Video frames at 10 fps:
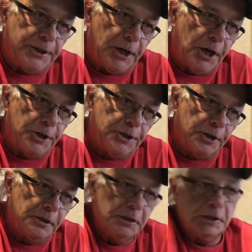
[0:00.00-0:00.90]

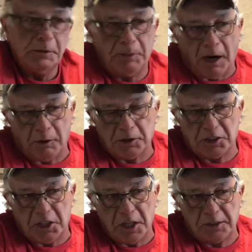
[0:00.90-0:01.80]
charger, power
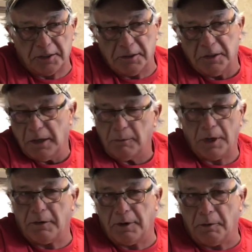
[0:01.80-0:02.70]
station,
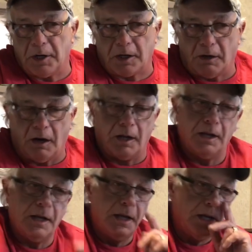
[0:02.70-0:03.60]
whatever you want to call
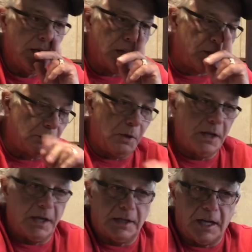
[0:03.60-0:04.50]
it. It's the one
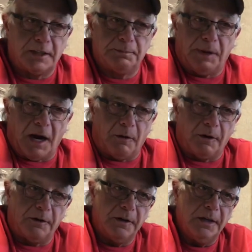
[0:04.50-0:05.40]
that takes
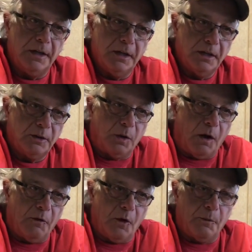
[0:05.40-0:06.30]
power,
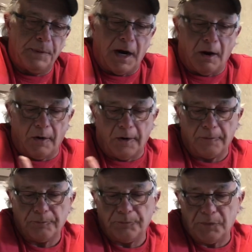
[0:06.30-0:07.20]
12 volt power
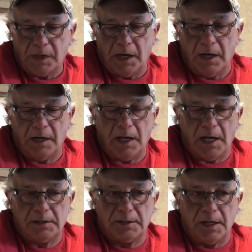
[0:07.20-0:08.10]
and
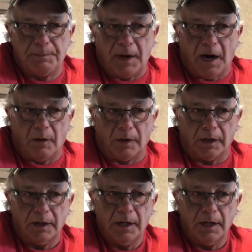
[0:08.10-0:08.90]
AC power